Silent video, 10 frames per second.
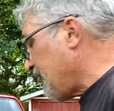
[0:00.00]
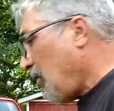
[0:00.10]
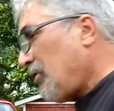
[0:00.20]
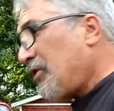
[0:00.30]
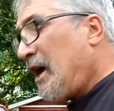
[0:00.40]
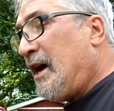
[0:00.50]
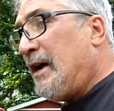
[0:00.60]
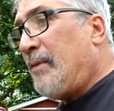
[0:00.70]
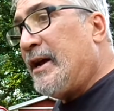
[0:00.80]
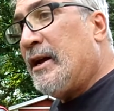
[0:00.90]
the
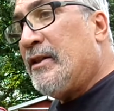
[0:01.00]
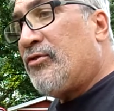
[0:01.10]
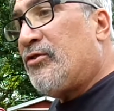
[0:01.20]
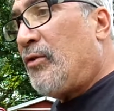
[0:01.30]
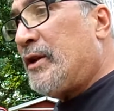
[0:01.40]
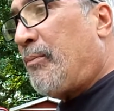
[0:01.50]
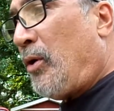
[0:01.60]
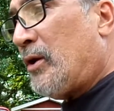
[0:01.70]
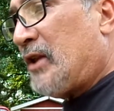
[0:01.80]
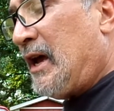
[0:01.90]
time. This is only a
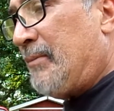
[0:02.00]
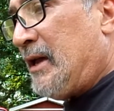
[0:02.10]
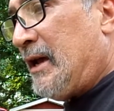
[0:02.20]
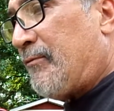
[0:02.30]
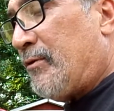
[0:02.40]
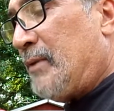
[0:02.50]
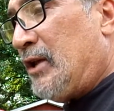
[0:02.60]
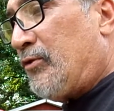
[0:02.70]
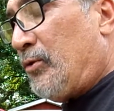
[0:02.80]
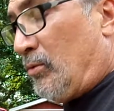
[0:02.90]
part-time gig for me
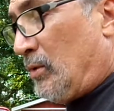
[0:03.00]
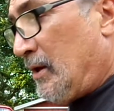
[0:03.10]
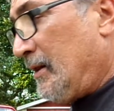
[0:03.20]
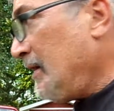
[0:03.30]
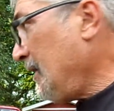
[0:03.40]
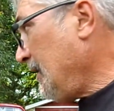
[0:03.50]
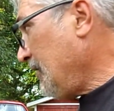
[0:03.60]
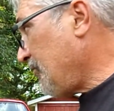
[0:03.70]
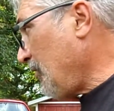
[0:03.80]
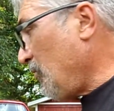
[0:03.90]
too.
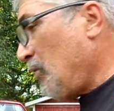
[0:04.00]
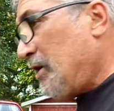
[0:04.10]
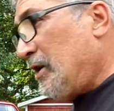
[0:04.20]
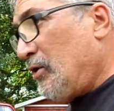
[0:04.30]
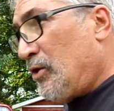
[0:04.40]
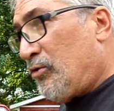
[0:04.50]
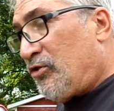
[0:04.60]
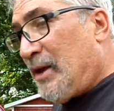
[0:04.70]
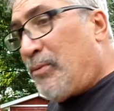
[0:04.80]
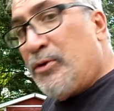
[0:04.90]
So when you
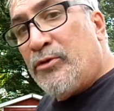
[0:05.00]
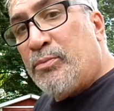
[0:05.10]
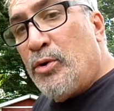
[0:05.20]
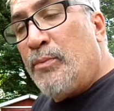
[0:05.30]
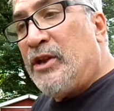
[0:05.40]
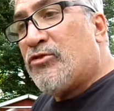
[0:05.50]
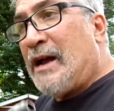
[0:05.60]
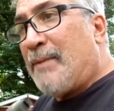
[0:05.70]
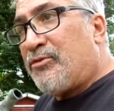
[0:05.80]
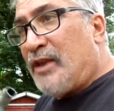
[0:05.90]
step on those booby
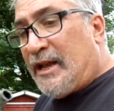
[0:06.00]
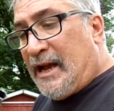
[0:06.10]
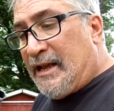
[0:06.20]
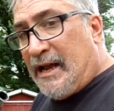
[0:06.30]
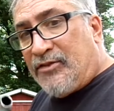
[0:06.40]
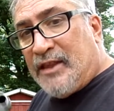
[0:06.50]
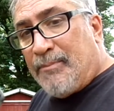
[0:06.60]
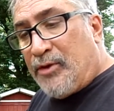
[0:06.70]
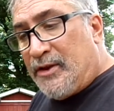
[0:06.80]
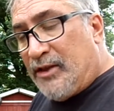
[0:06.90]
traps, like I
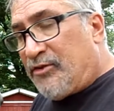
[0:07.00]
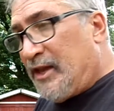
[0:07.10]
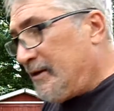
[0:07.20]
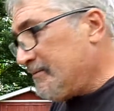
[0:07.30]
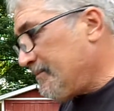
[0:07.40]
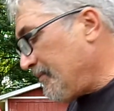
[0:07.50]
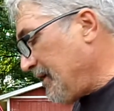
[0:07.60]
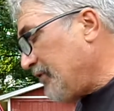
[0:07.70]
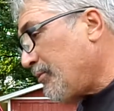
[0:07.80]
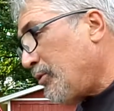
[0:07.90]
stepped on this thing,
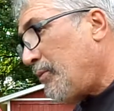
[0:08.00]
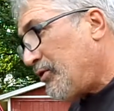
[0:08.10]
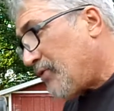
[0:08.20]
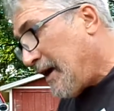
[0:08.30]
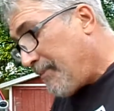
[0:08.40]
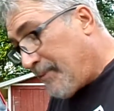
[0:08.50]
it's a booby trap.